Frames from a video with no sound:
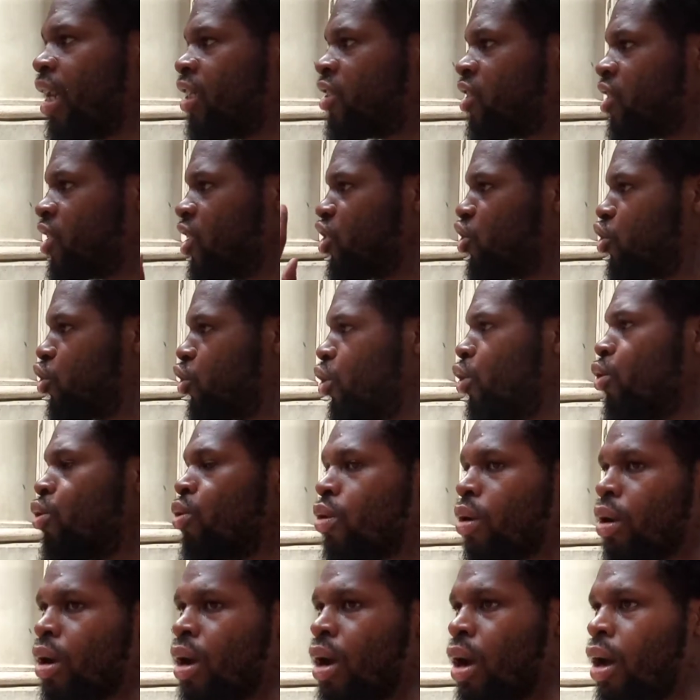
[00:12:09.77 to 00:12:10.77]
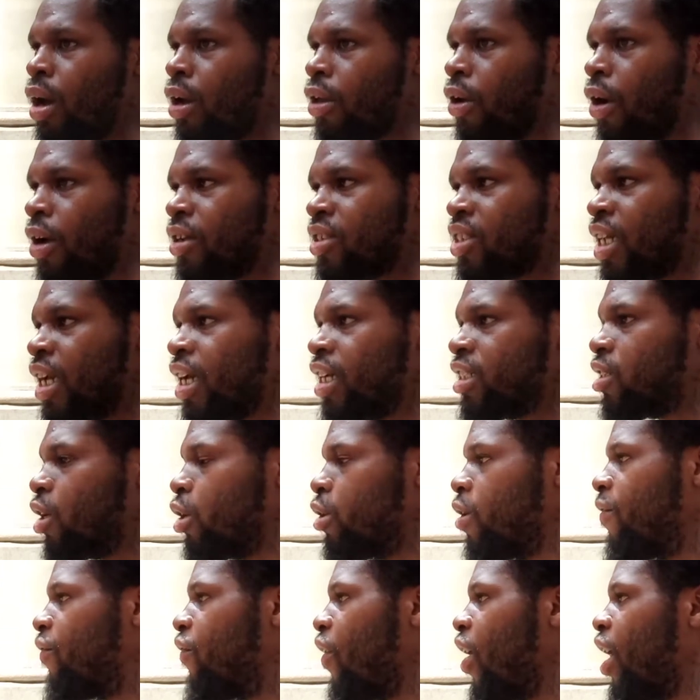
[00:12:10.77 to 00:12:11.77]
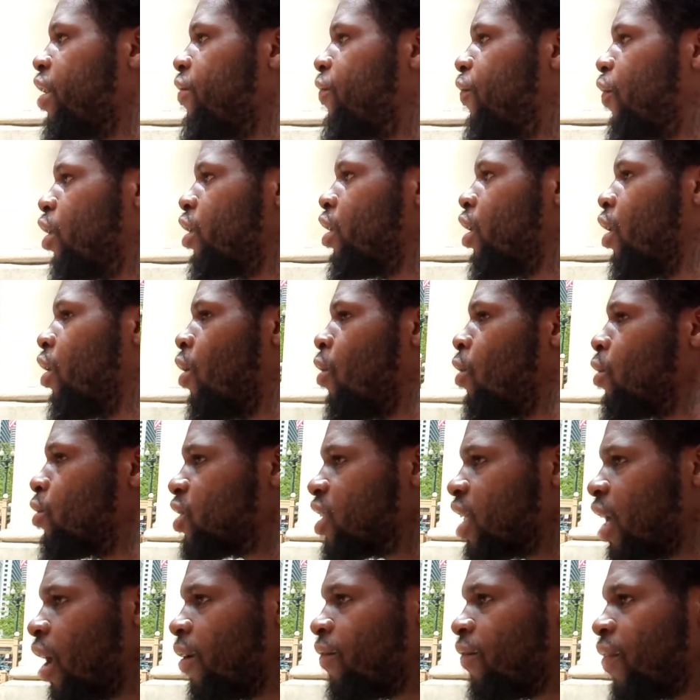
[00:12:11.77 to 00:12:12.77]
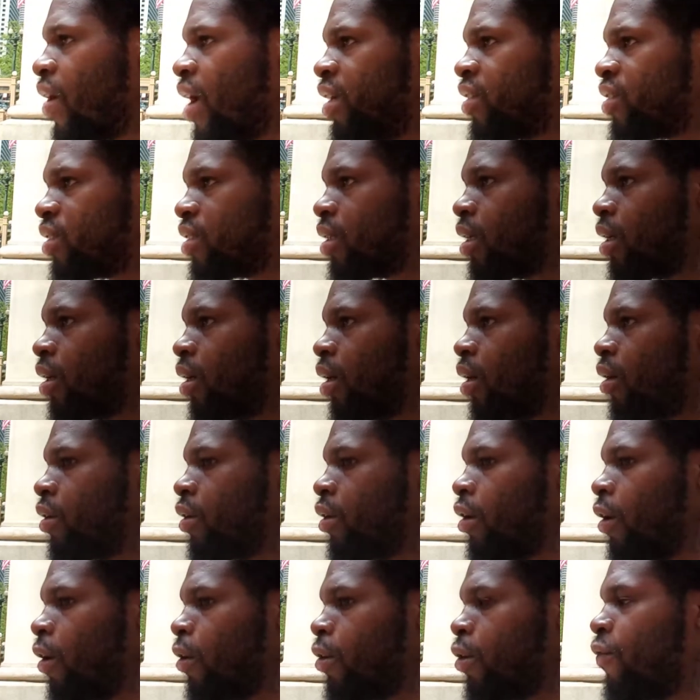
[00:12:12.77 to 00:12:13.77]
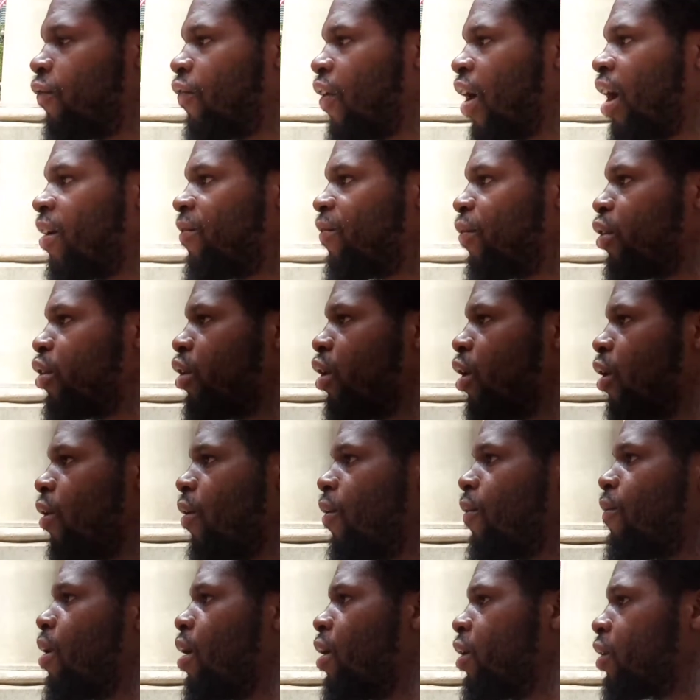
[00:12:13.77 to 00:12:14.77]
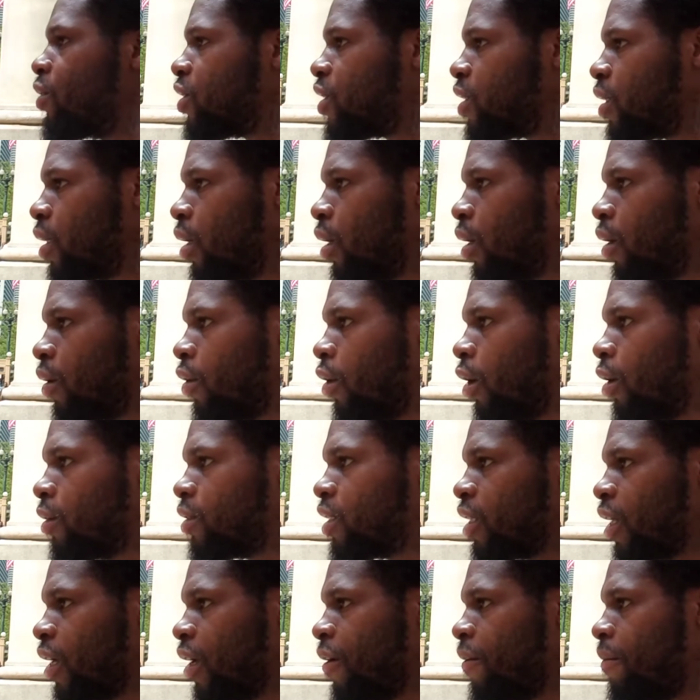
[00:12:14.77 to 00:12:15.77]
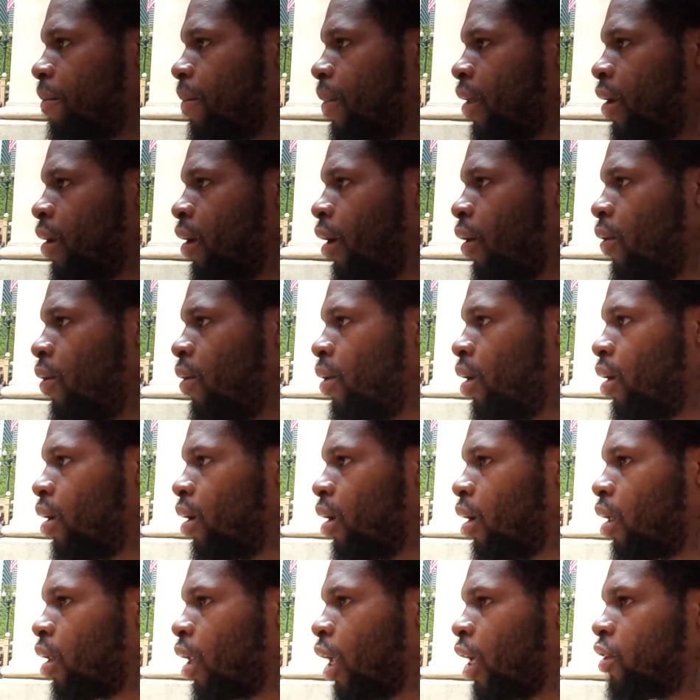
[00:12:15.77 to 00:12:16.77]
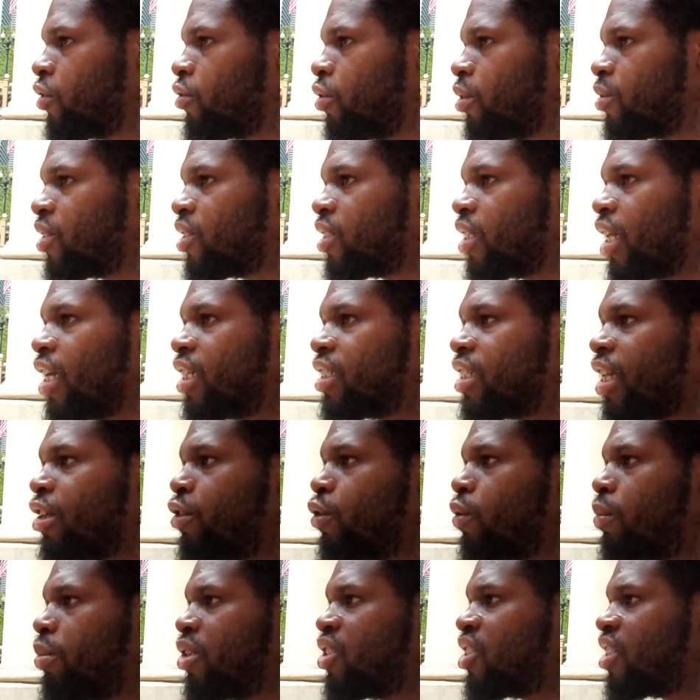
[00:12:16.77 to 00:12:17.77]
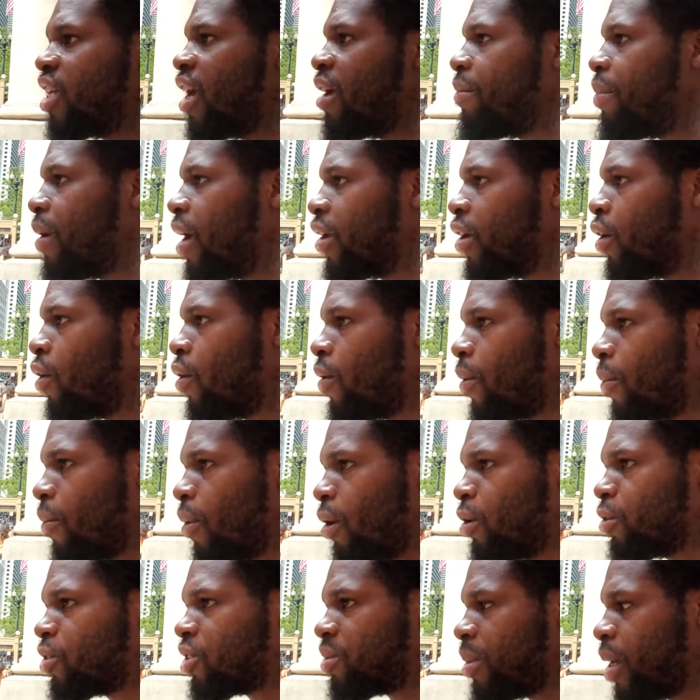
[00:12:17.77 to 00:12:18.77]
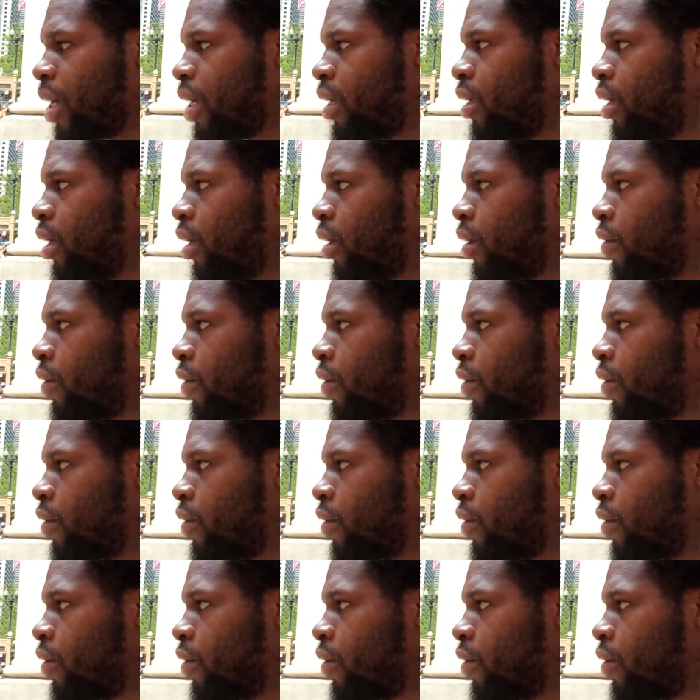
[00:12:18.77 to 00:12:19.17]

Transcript: It's just you. You know what I'm saying? So you fighting for your own salvation. You know, you fighting for your own works. You know what I'm saying? You know, like the scripture says that you'll be saved by your own works, man.